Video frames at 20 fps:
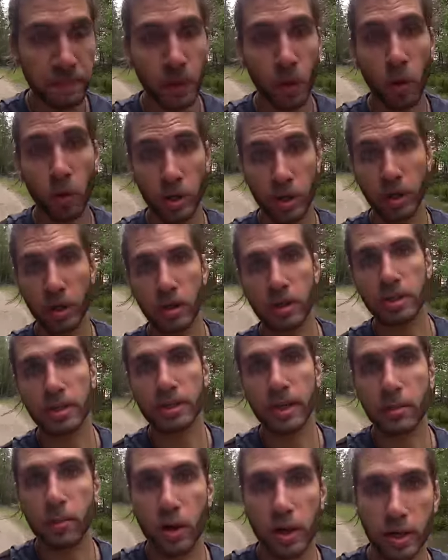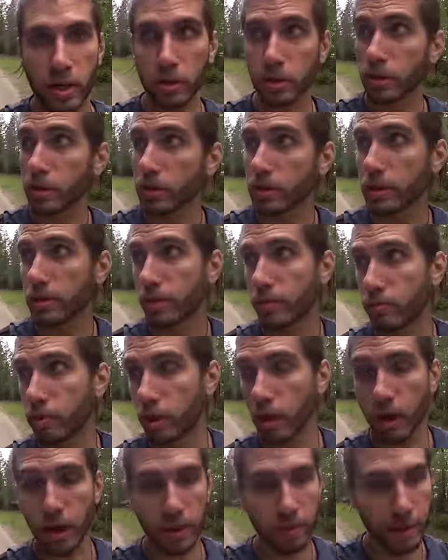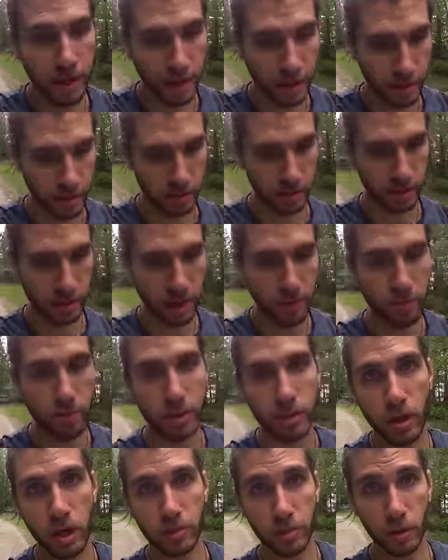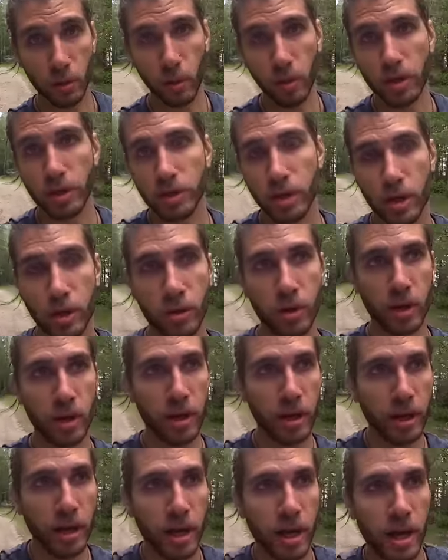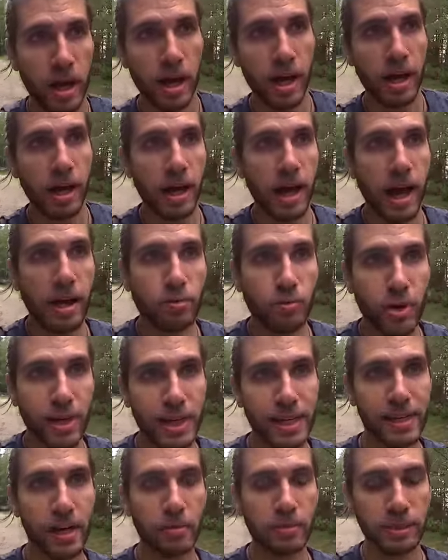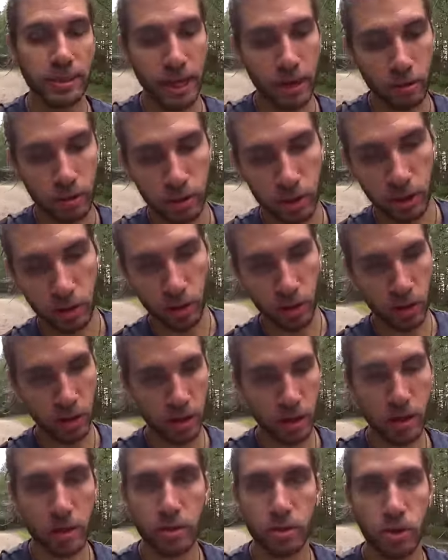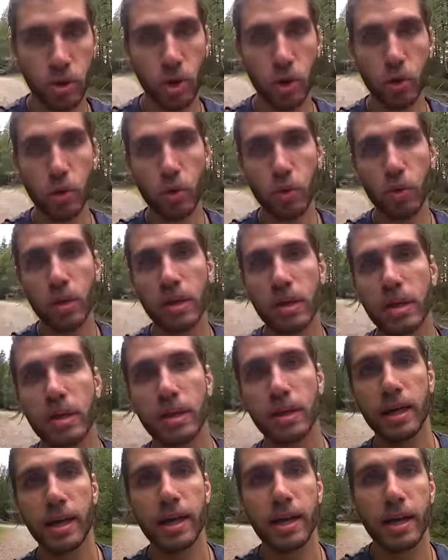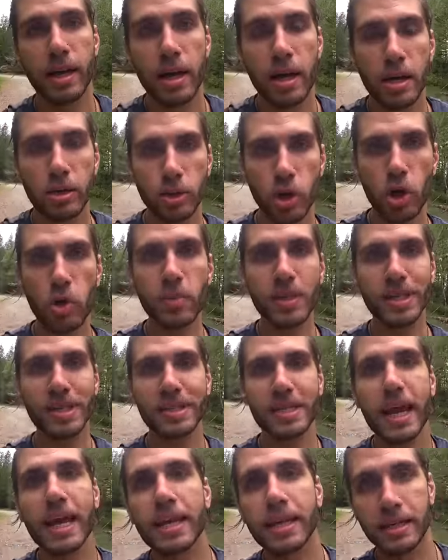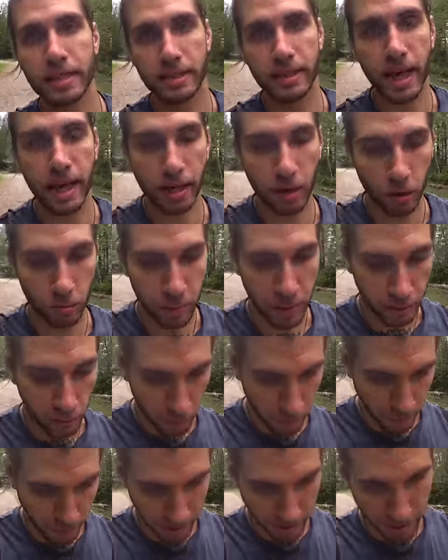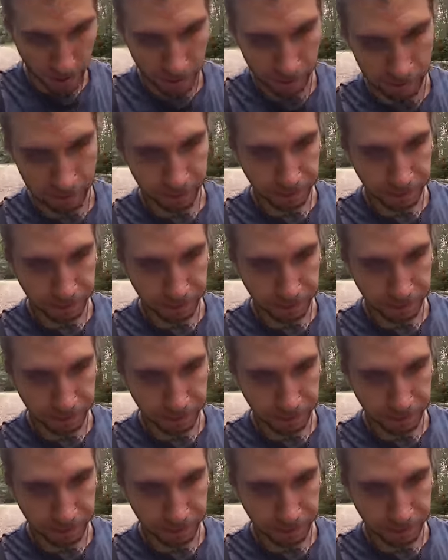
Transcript: or, you know, I should say, why can't you lucid dream reliably every time you want to? And really it comes down to two, two mistakes that a lot of people make.